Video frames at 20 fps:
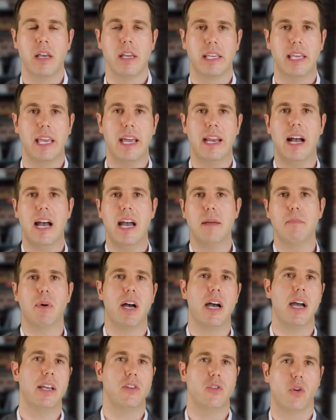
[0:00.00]
can I
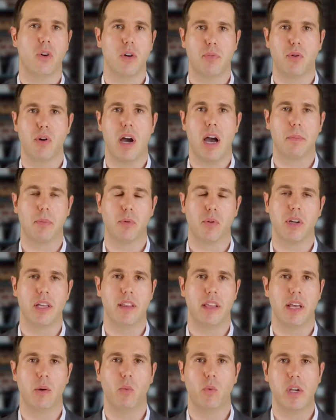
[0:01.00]
buy your property
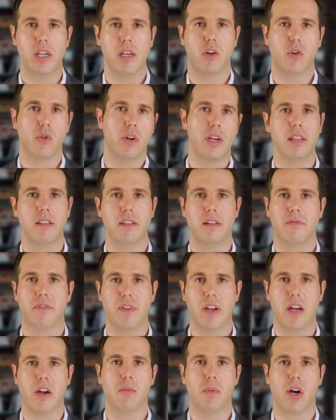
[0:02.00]
that we agreed that
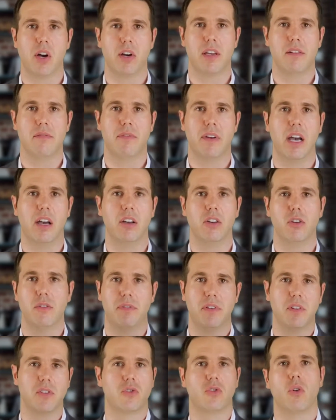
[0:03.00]
fair market value,
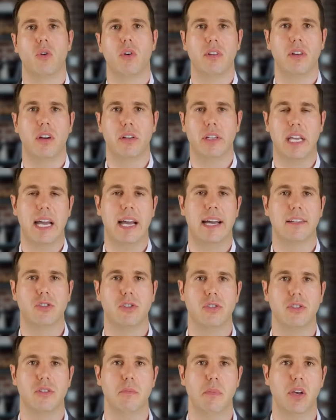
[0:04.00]
if it's sold all cash,
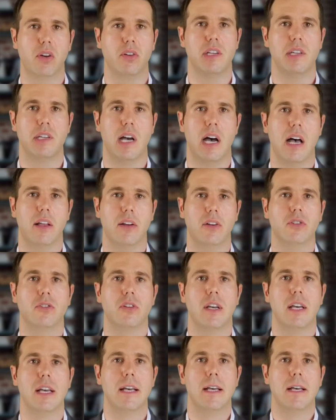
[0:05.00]
is $1 million?
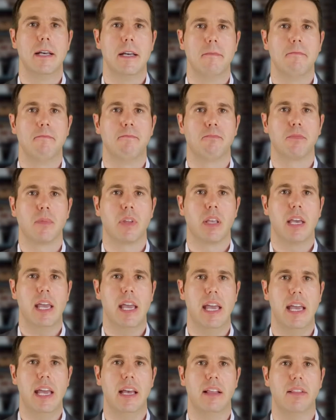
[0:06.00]

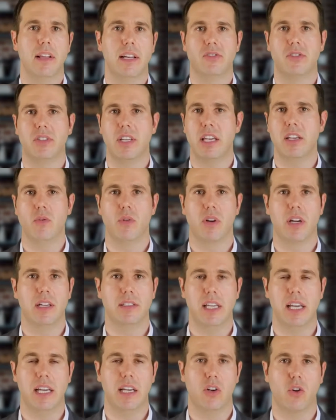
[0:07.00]
And let's say you were going
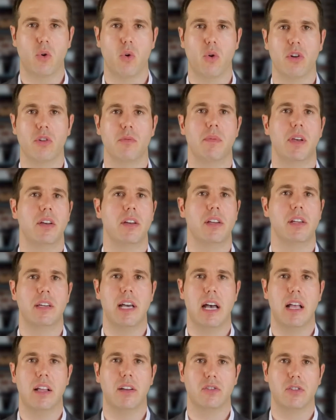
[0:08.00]
to take
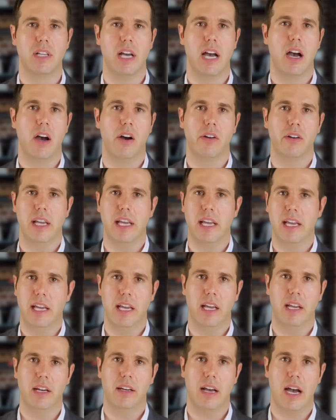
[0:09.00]
$250,000 down
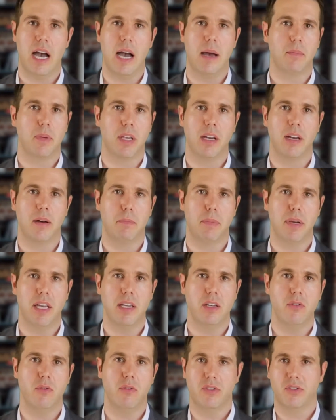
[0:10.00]
and I'm going to pay
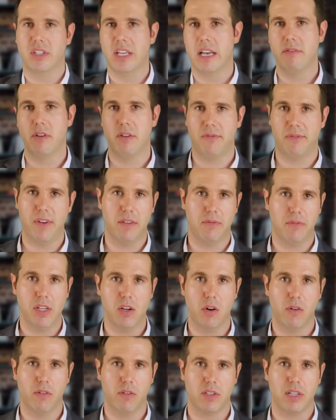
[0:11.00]
you the $750,000
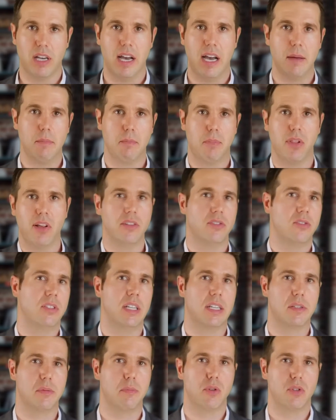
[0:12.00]
over time plus
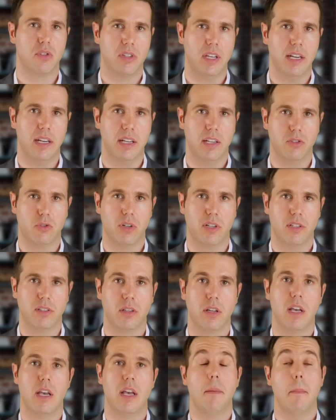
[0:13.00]
6% interest.
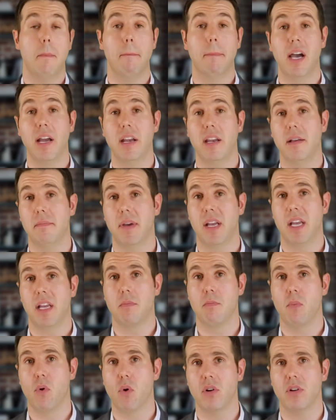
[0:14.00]
Might it make
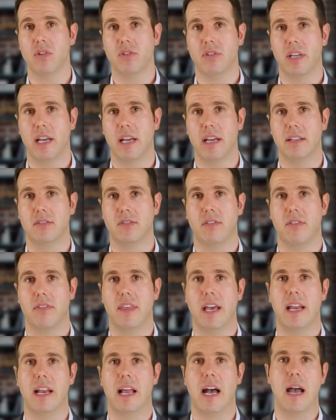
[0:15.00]
more sense
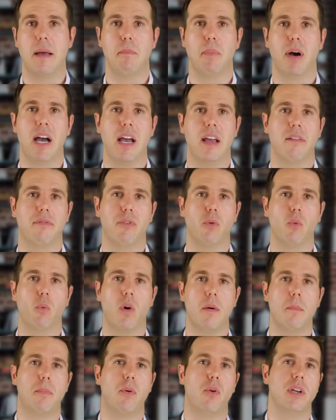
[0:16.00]
that I buy it for
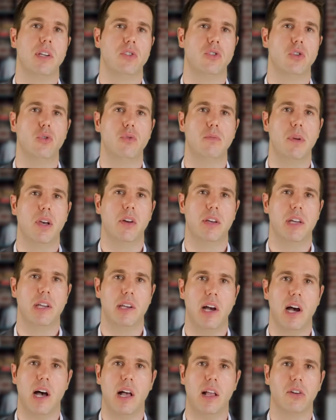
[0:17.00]
$1.2 million
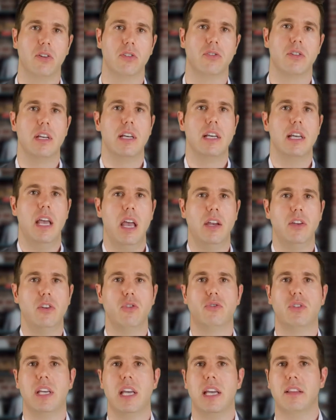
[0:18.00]
and
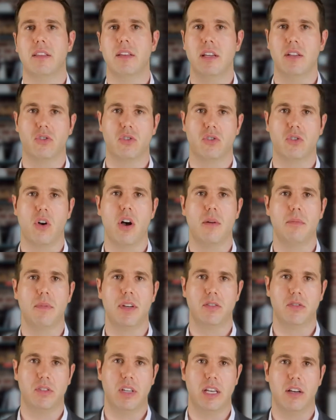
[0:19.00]
you take the
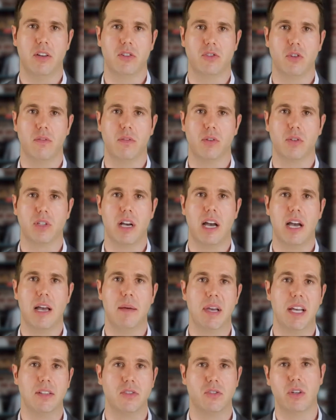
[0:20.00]
installment sales over time
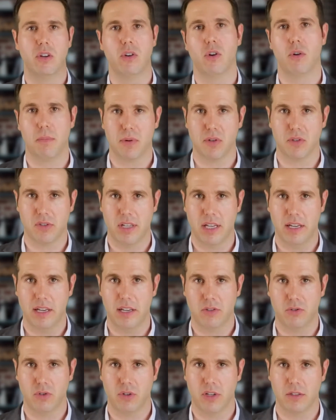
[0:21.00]
at 0%
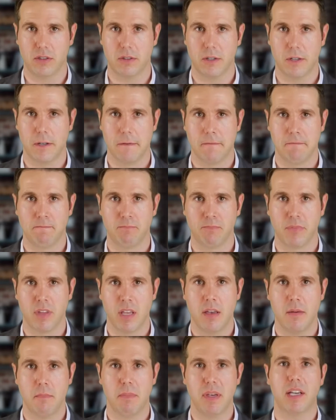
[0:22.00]
interest?
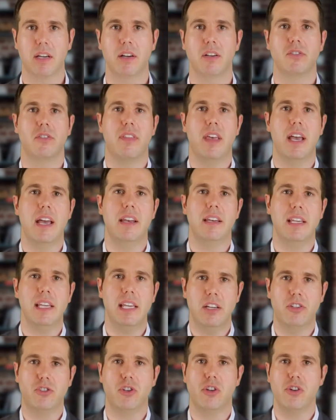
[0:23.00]
Because then
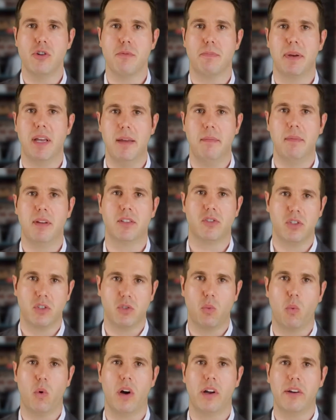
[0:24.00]
each of your payments is
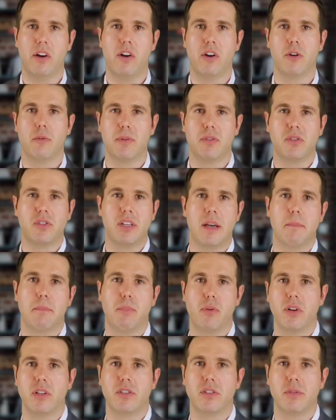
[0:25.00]
100%
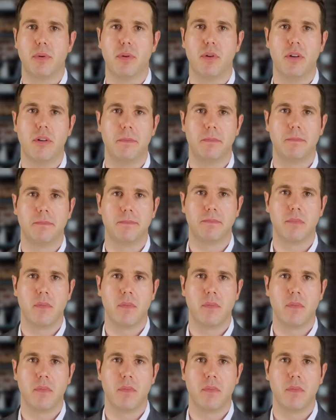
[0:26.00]
principal